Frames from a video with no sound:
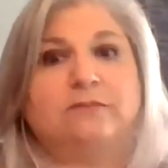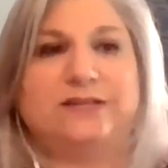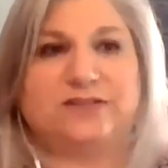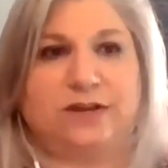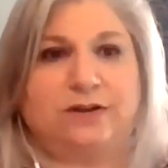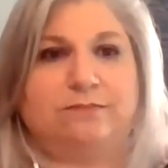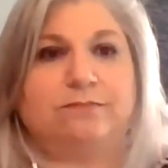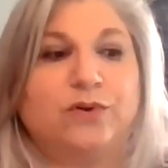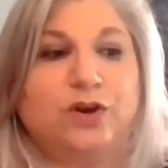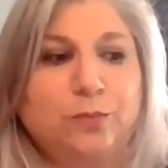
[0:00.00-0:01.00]
he's going to
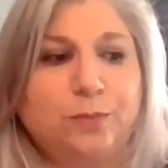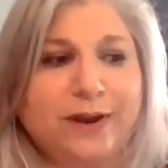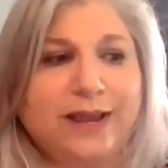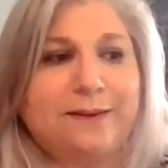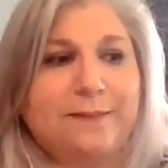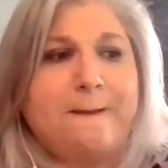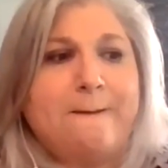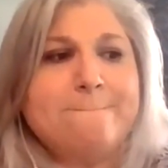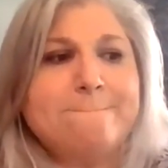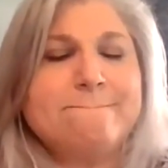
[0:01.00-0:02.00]
recuperate.
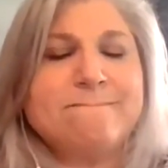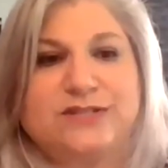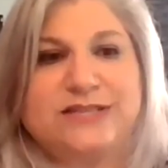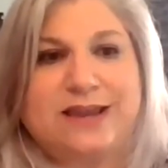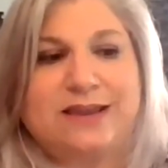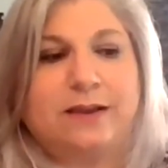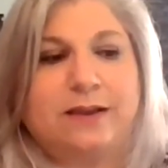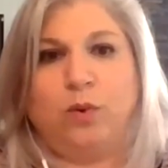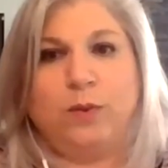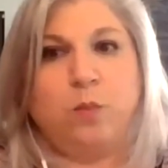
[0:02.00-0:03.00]
They're saying,
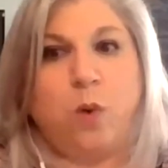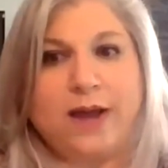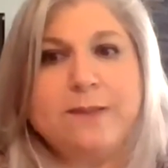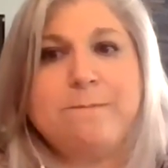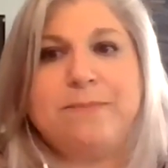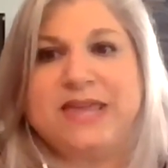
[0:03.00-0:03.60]
we want to